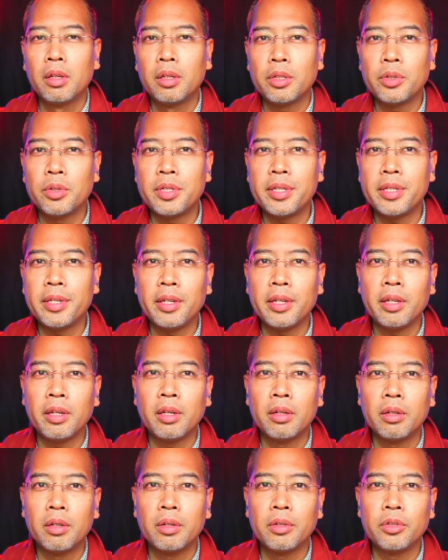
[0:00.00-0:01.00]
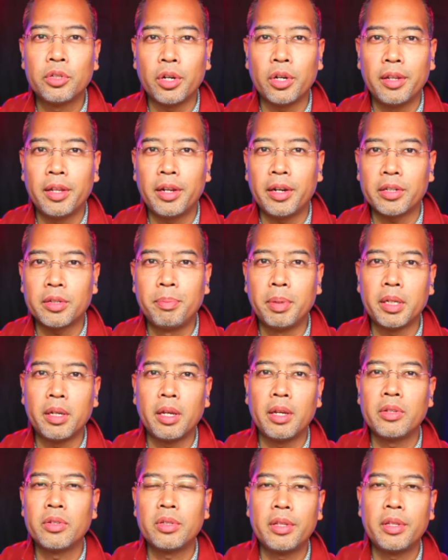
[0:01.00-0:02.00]
you see John Lennox
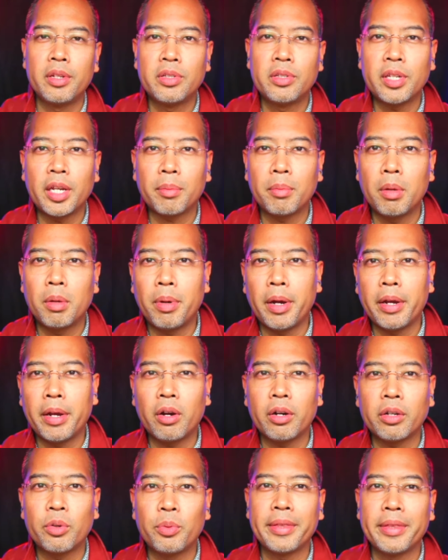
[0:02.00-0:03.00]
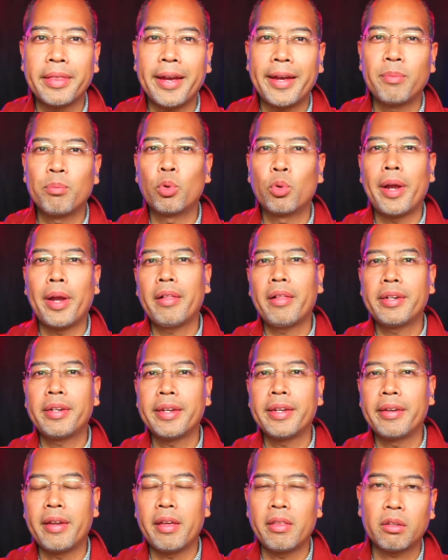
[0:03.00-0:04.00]
begins this segment by arguing that
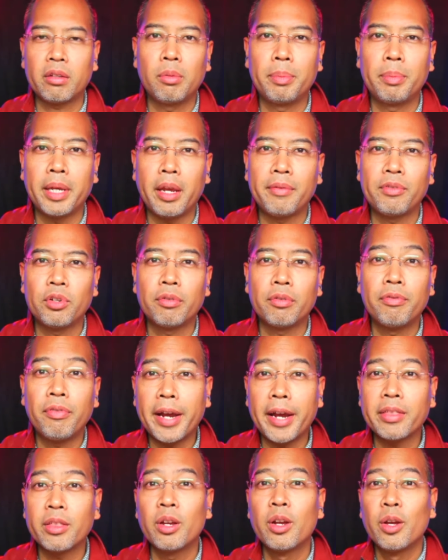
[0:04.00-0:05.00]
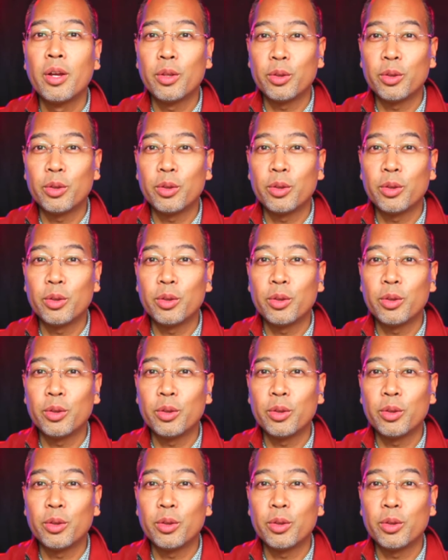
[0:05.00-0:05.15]
morality and ethical behavior find